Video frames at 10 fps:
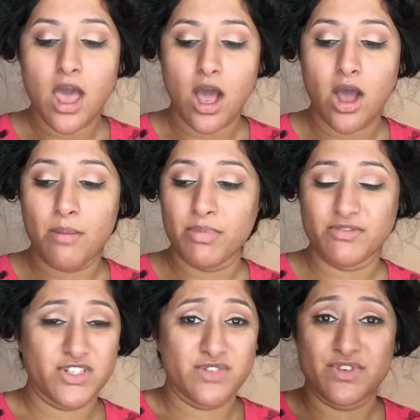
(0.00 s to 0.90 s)

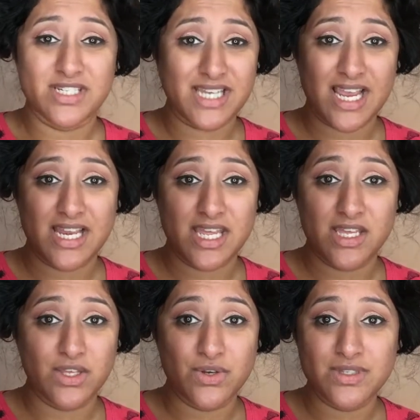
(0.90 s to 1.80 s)
but just for daily
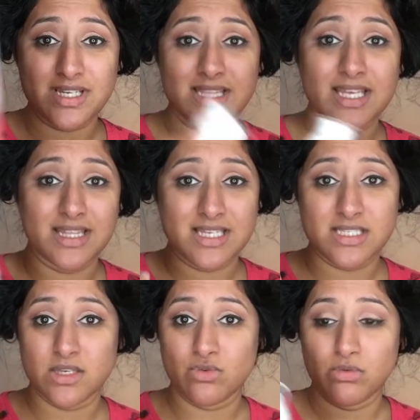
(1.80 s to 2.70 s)
use I think
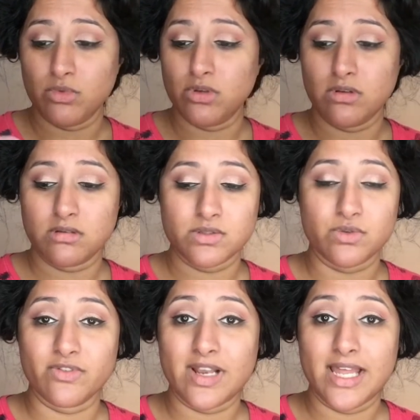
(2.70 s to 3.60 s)
this normal sort
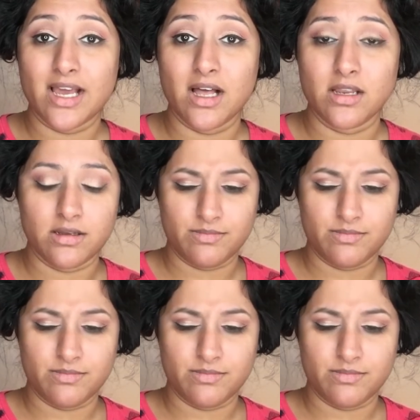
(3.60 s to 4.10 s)
of clear color